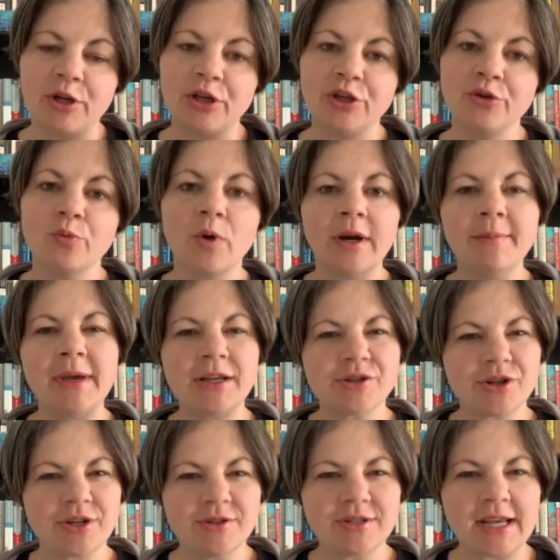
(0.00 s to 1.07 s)
You want to make
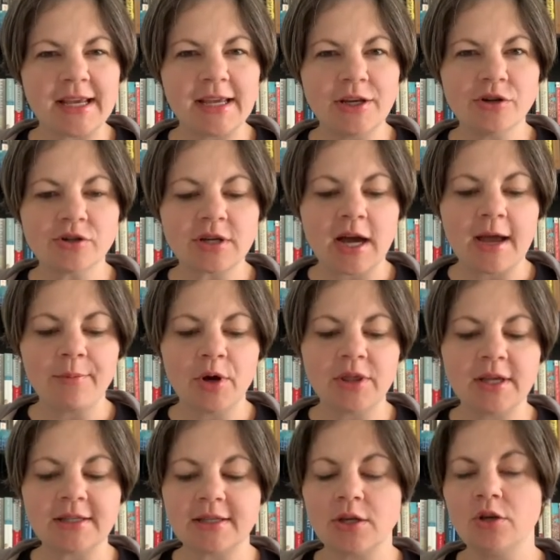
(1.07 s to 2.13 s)
sure you're taking your time on
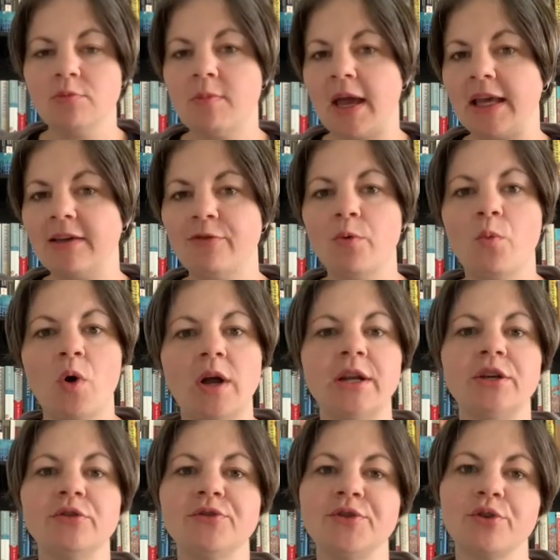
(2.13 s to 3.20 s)
this, and you may even want
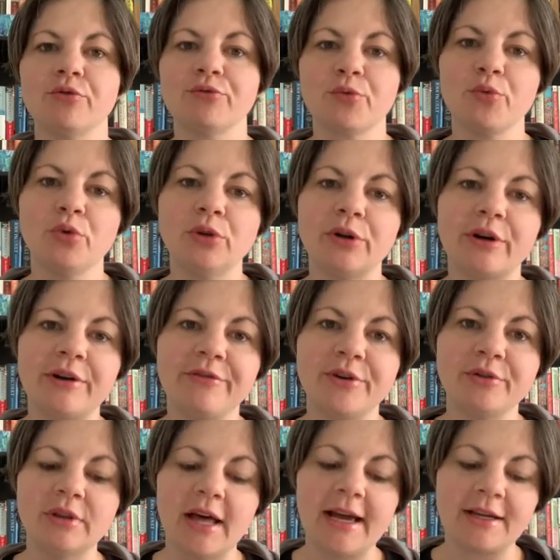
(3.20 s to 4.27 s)
to use your ruler if
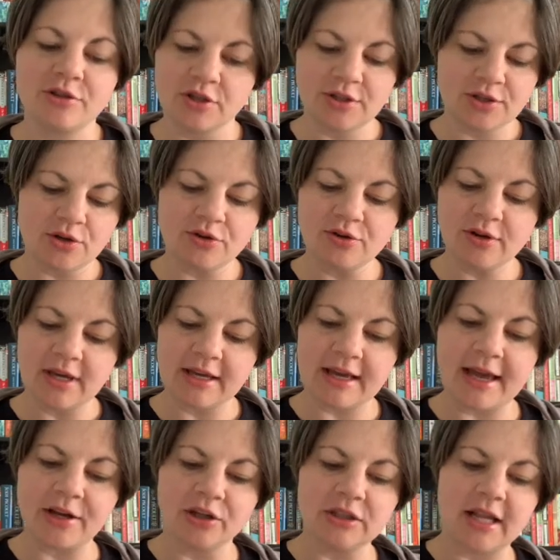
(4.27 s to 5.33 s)
you'd like, just so you can
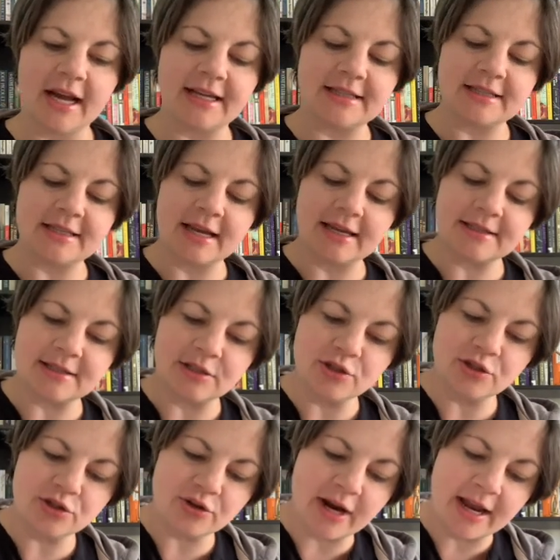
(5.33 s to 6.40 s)
get your lines nice and
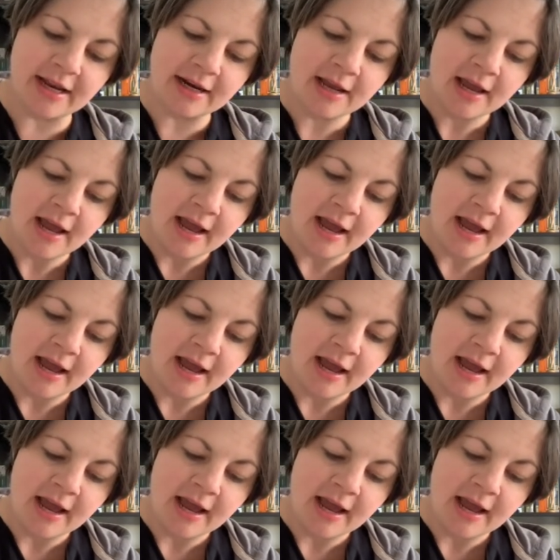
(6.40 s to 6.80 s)
straight.